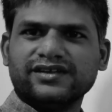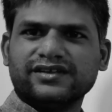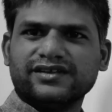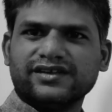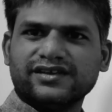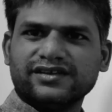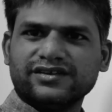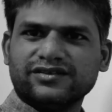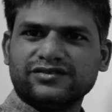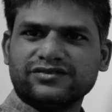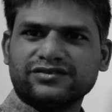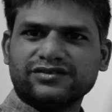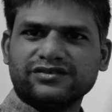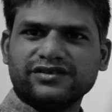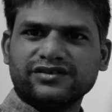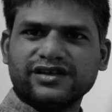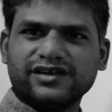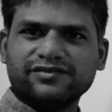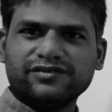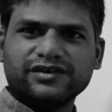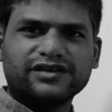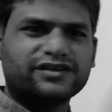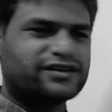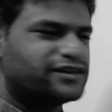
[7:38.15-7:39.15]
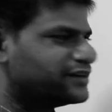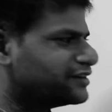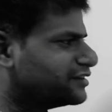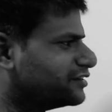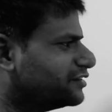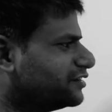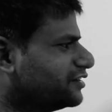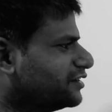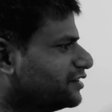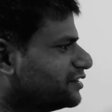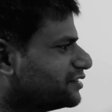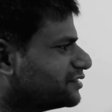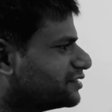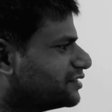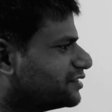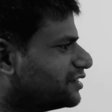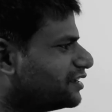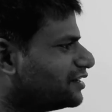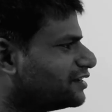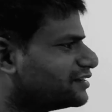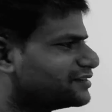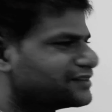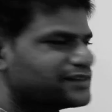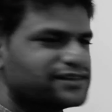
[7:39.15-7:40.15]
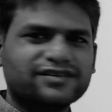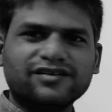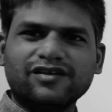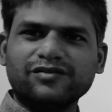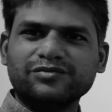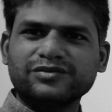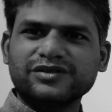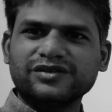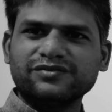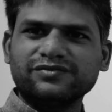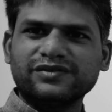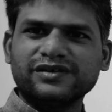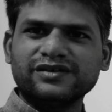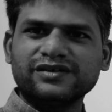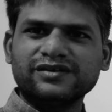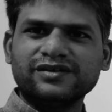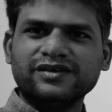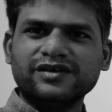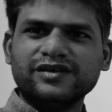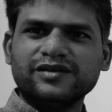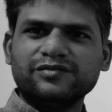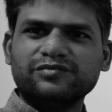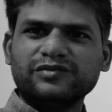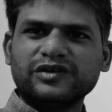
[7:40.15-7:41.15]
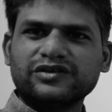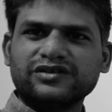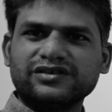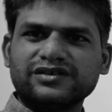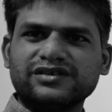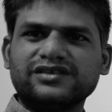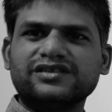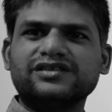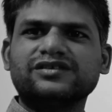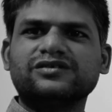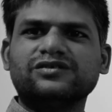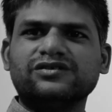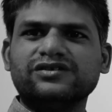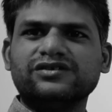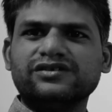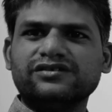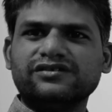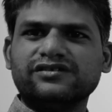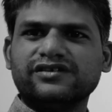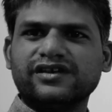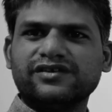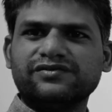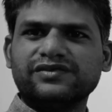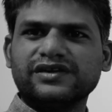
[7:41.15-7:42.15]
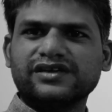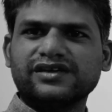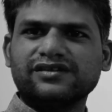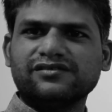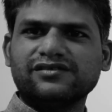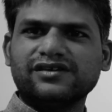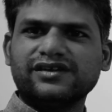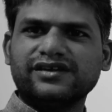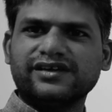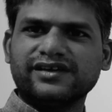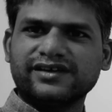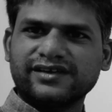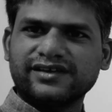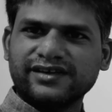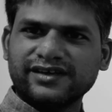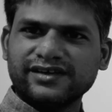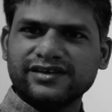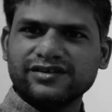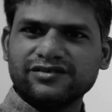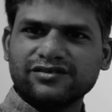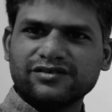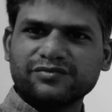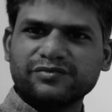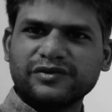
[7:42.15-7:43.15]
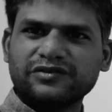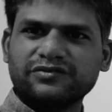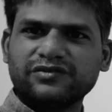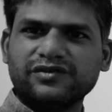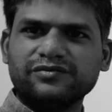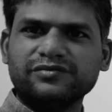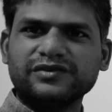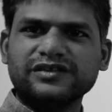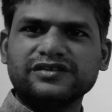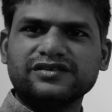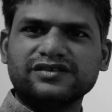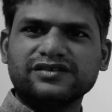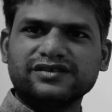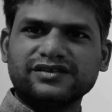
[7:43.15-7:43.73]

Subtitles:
then you should never select this option 1, because it is going to effectively degrade your performance.